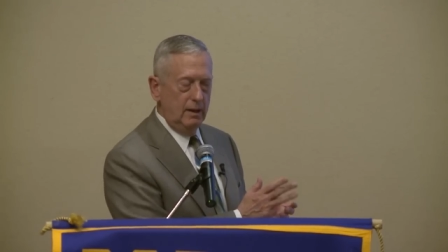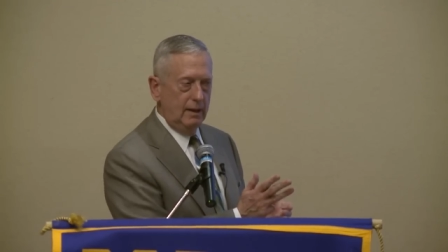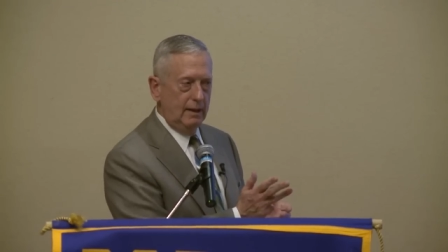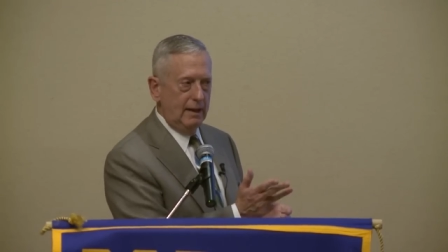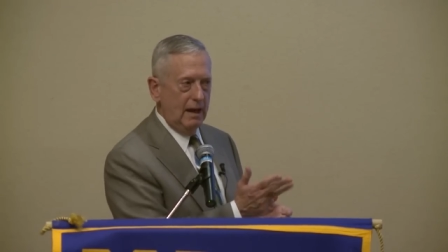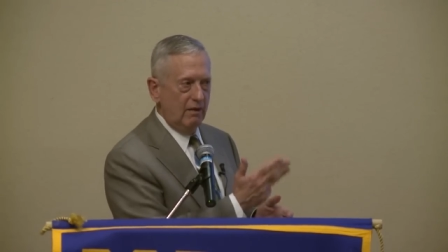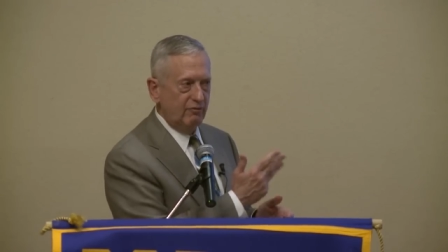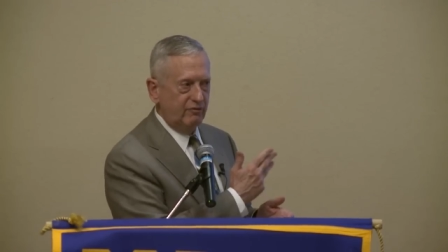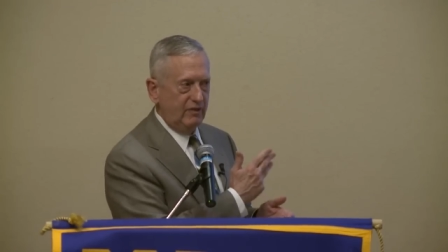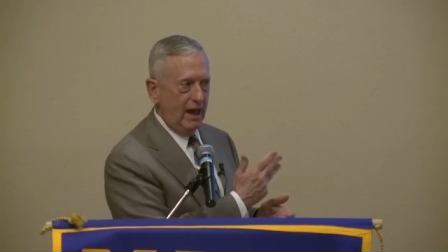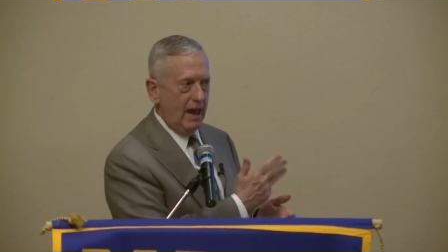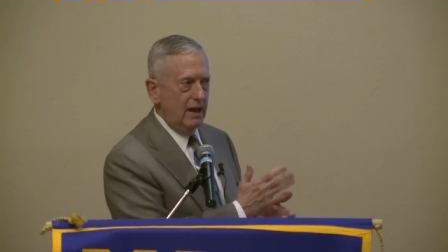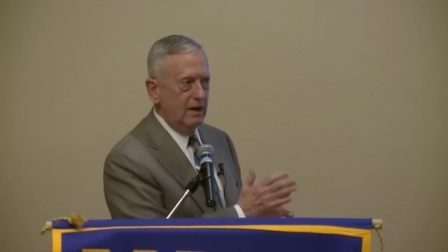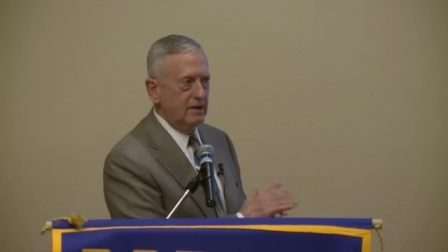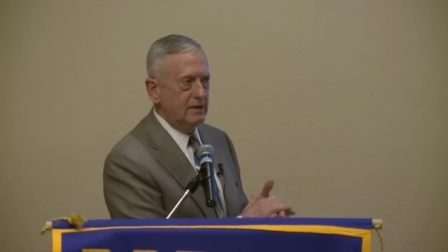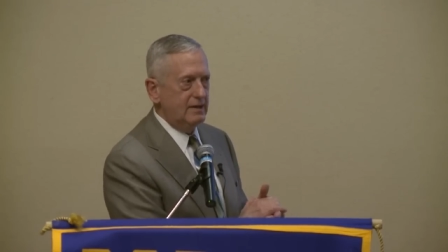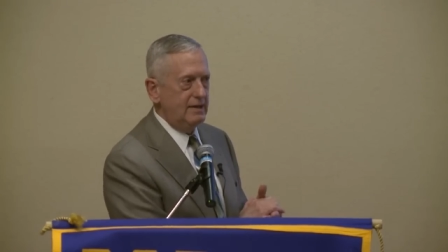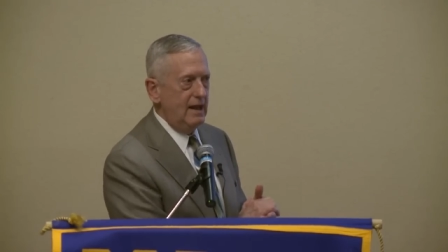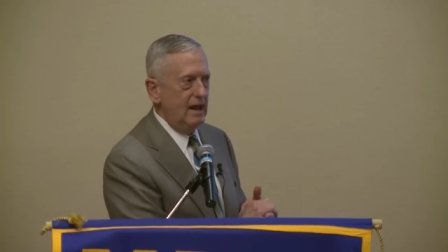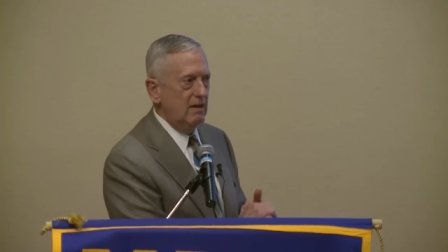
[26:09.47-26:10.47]
In
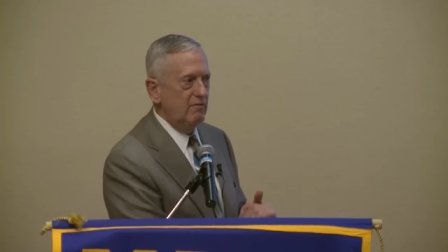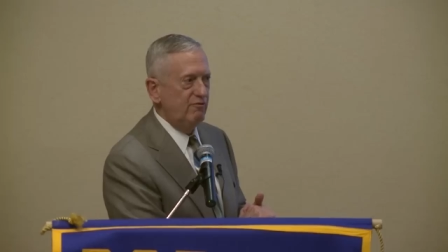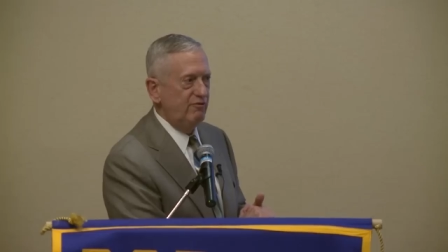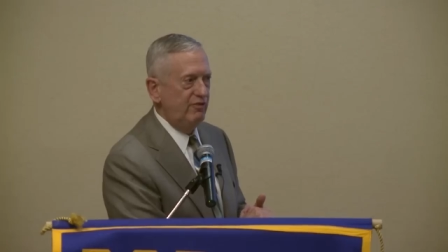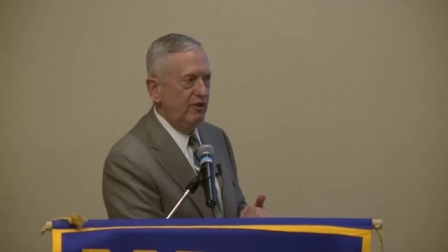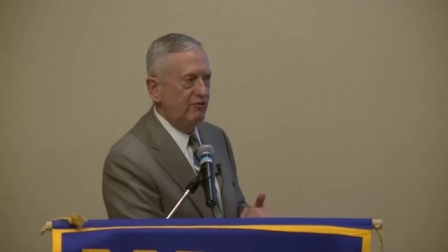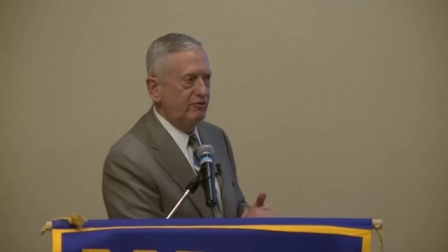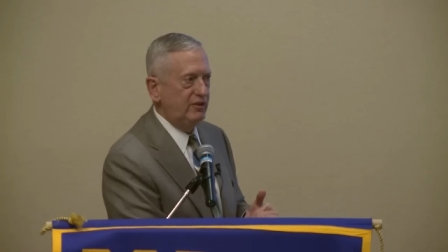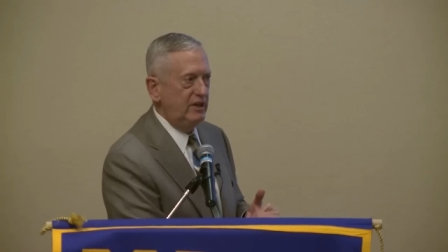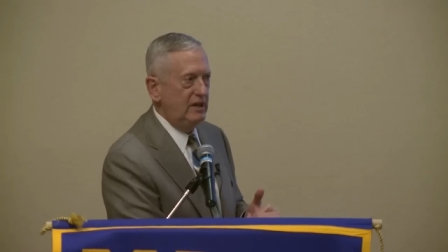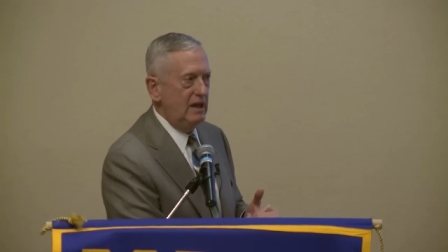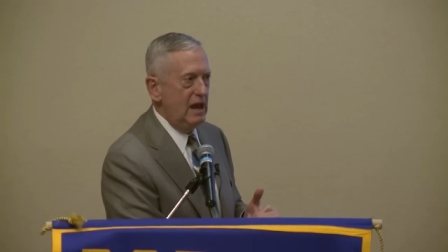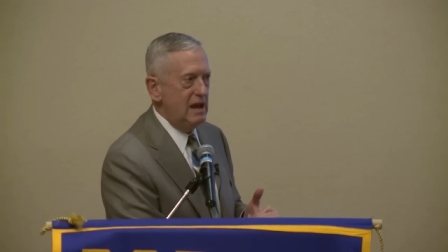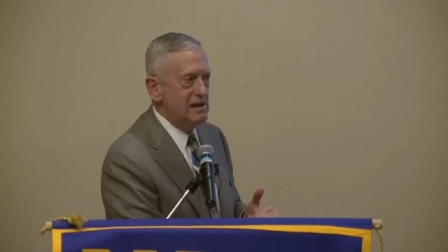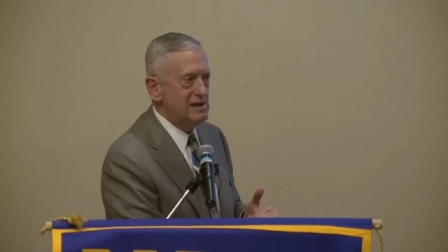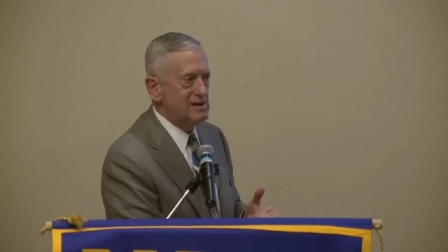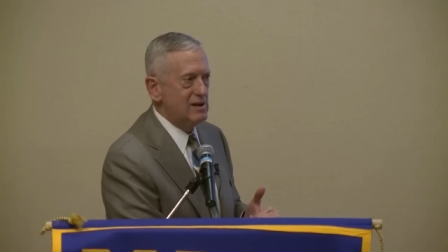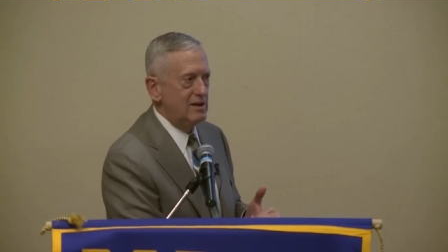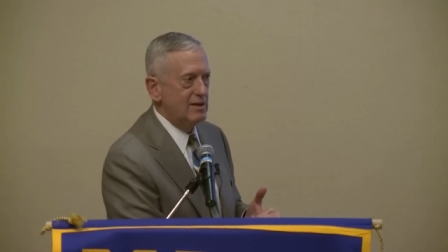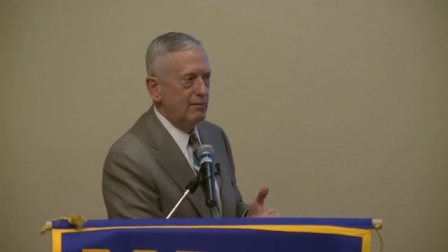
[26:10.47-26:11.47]
Afghanistan, fifty
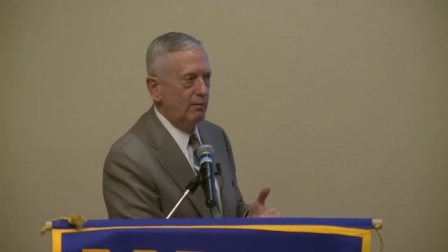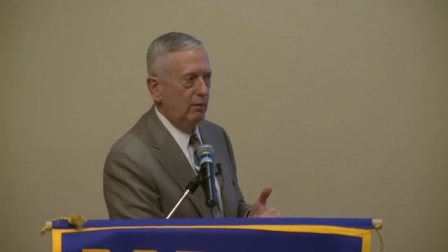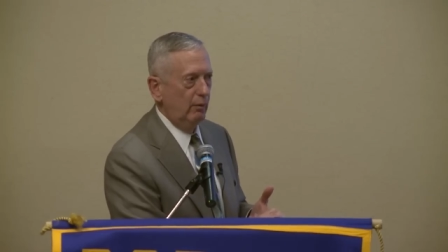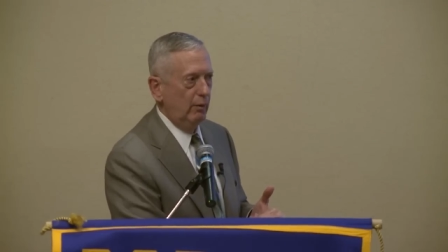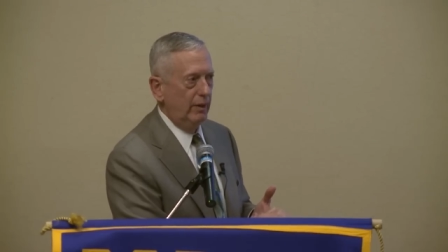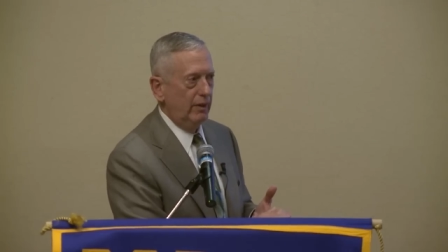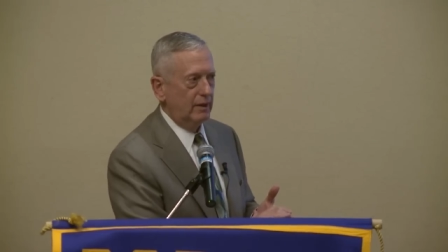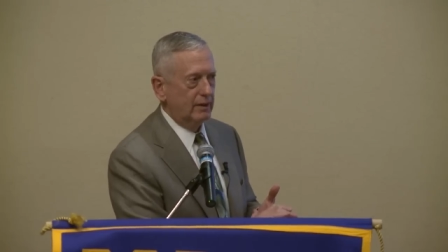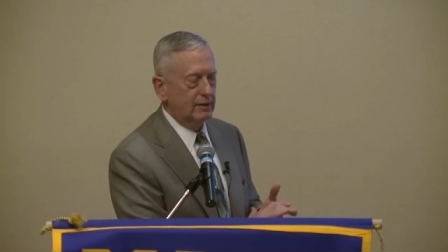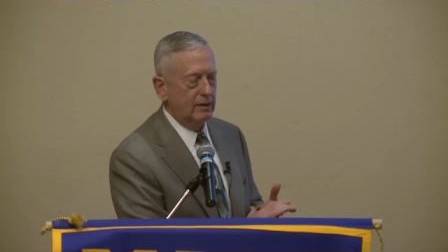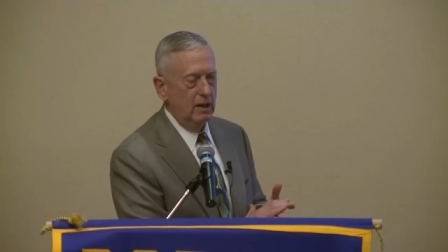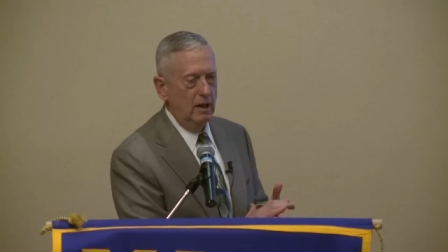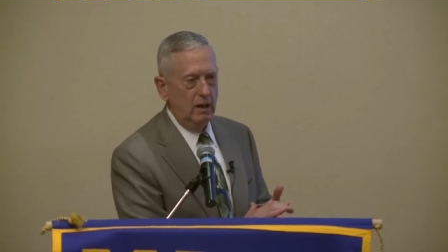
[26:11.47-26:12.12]
nations were with us.